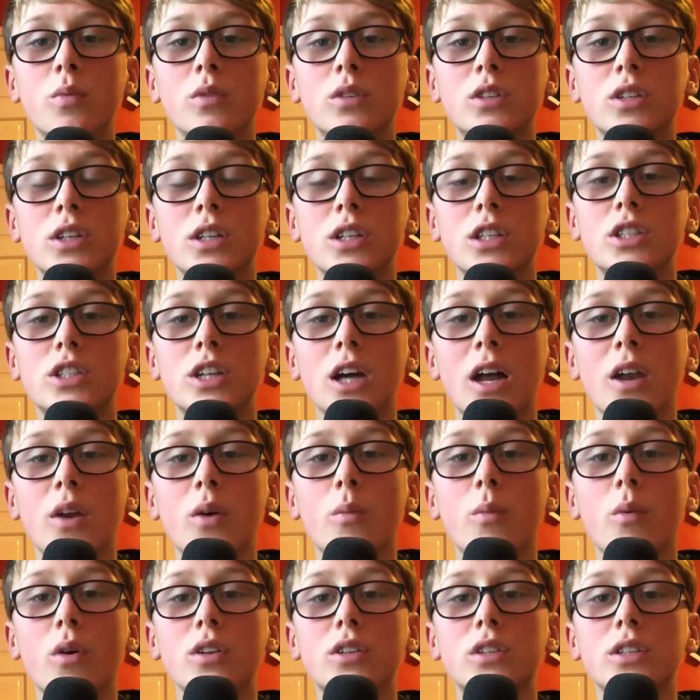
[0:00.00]
to the channel
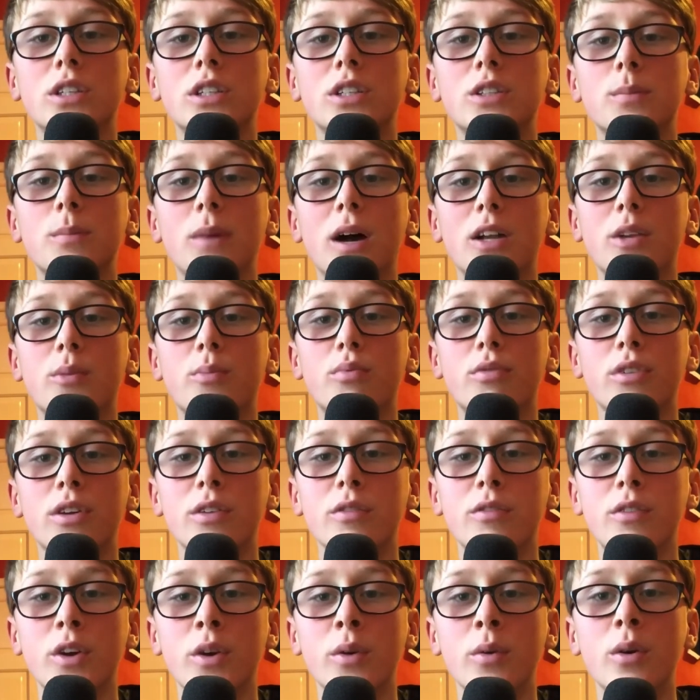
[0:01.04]
watching this match
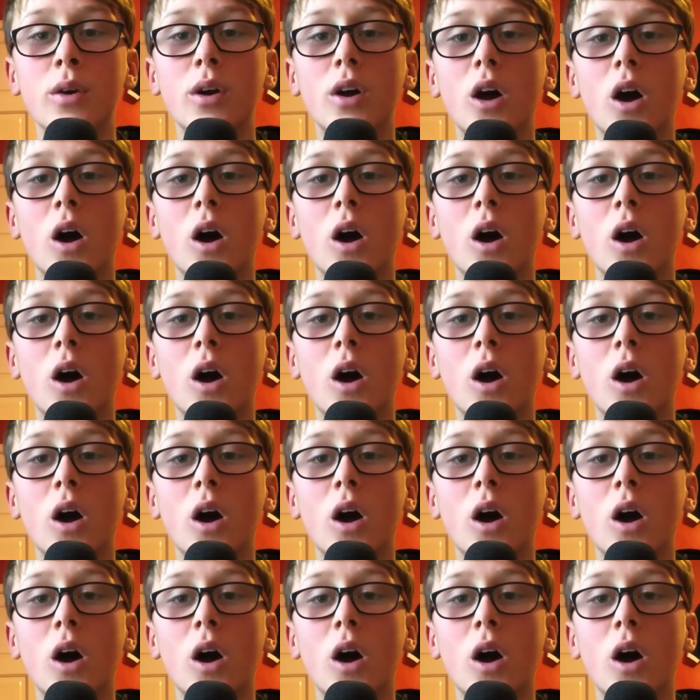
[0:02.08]
preview,